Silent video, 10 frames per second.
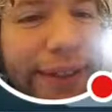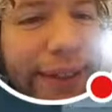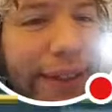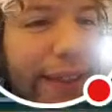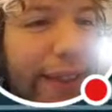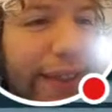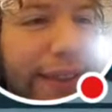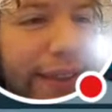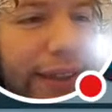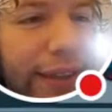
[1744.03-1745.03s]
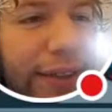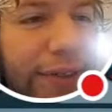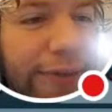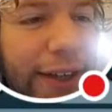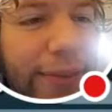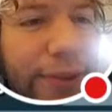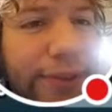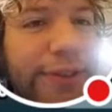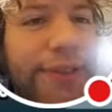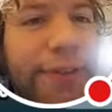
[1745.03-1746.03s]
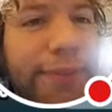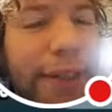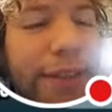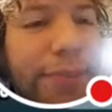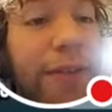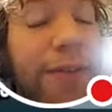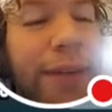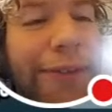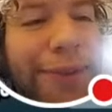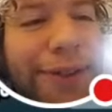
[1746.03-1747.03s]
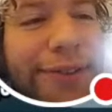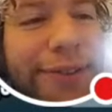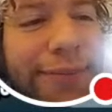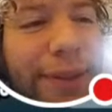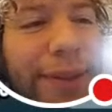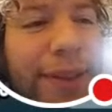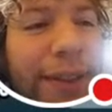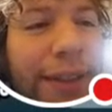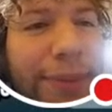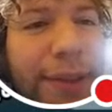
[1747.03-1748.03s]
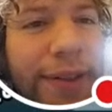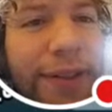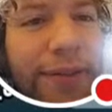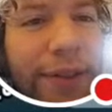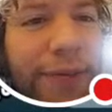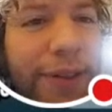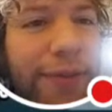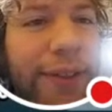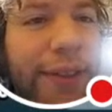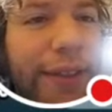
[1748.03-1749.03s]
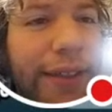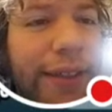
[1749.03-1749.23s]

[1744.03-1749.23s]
Electrifying boost is your best buff in my personal opinion because at 150,